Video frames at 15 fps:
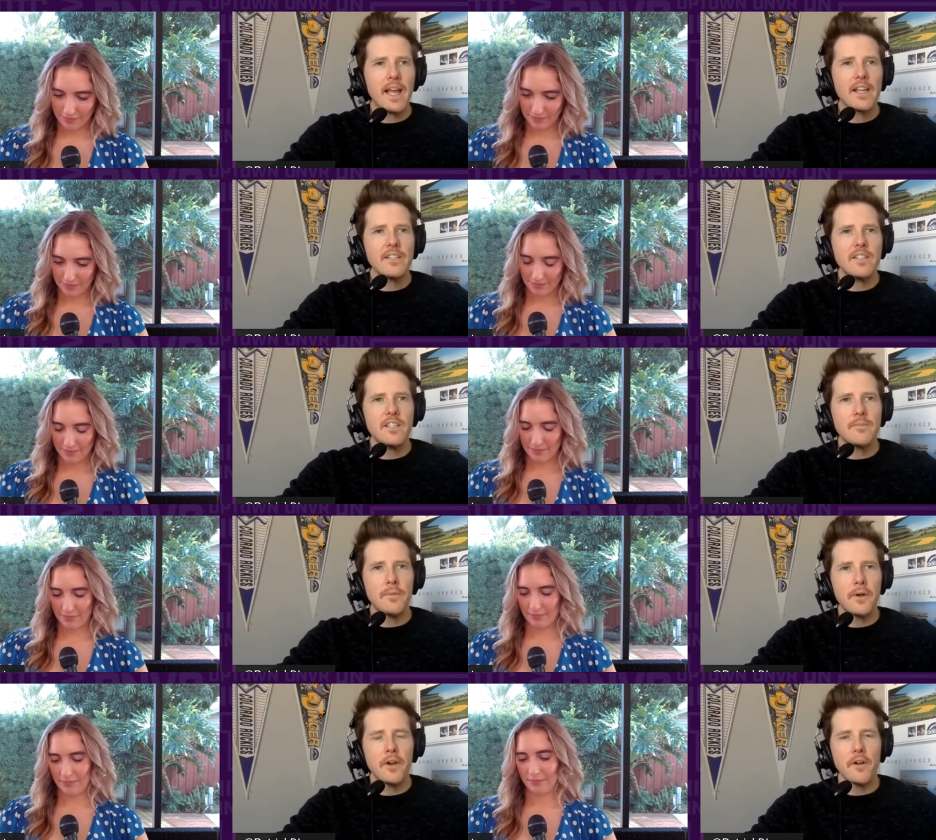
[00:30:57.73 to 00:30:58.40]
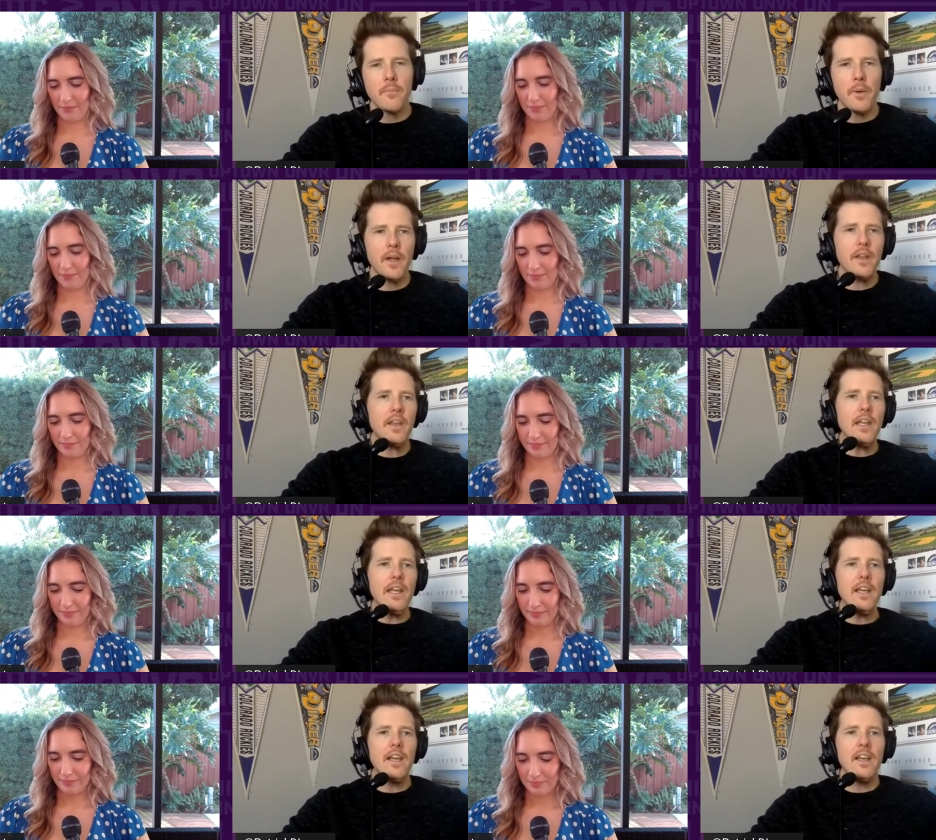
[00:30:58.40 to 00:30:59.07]
Speaker 1: because he's been hurt, but
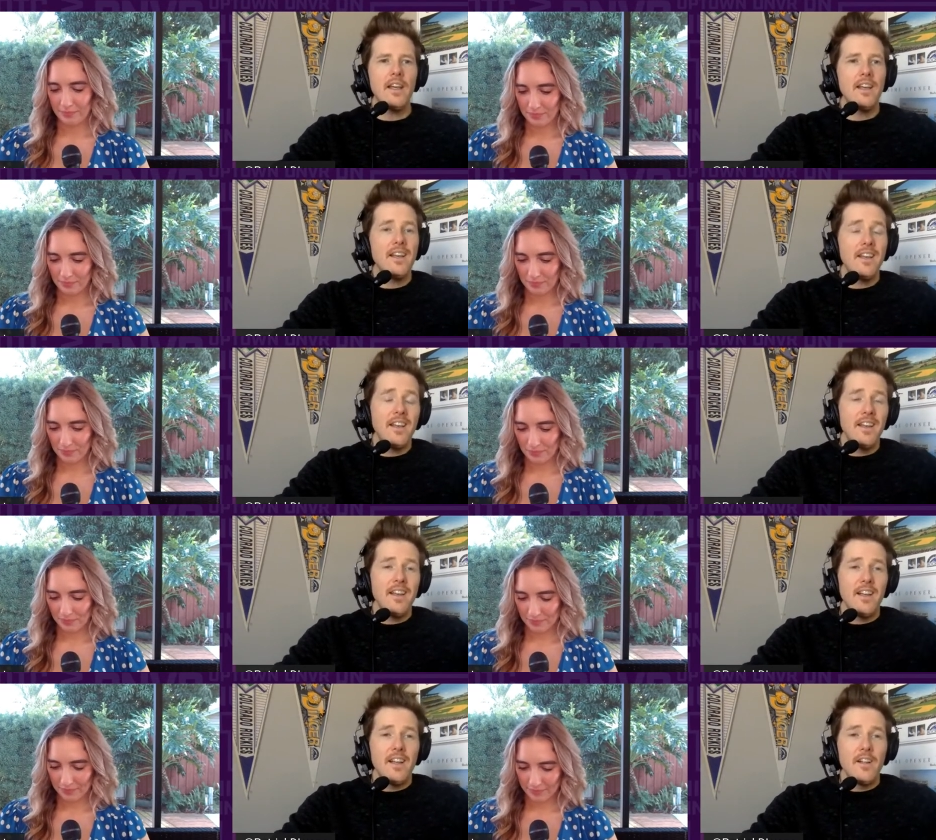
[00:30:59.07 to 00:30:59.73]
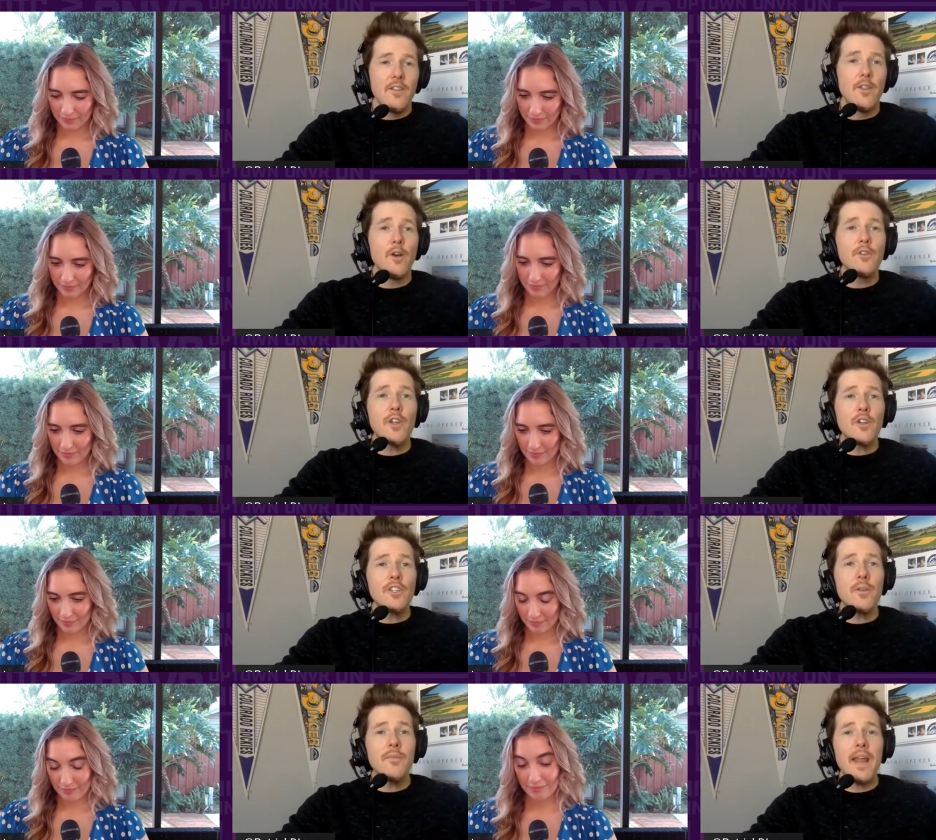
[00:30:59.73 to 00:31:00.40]
those are
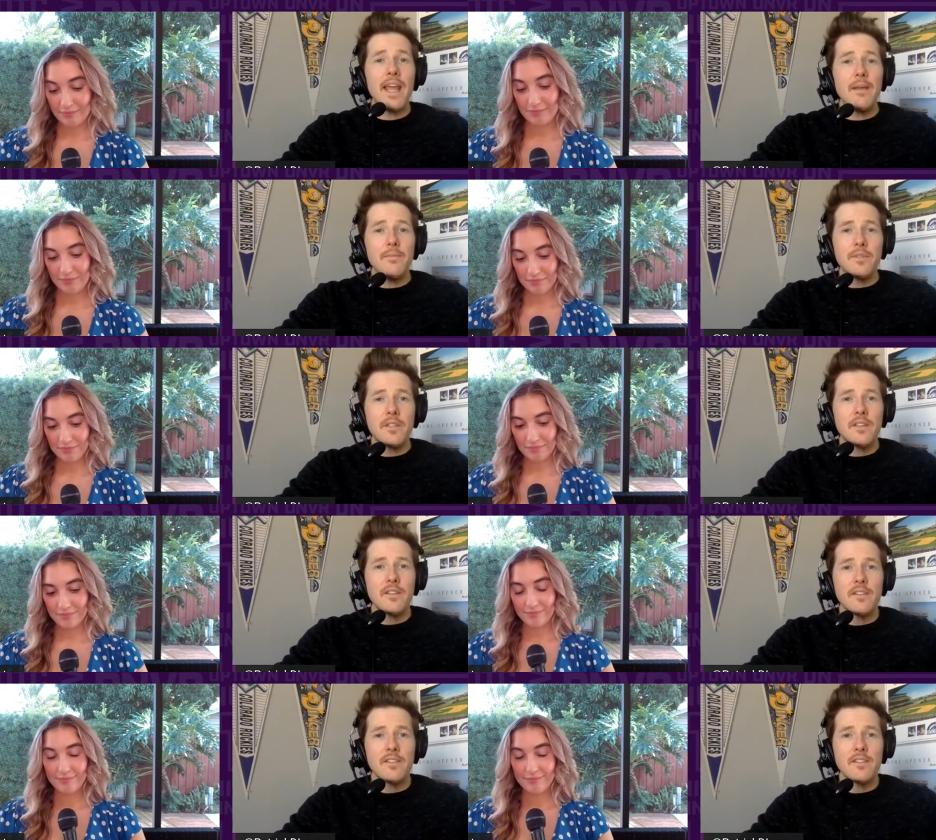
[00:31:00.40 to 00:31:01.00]
some names.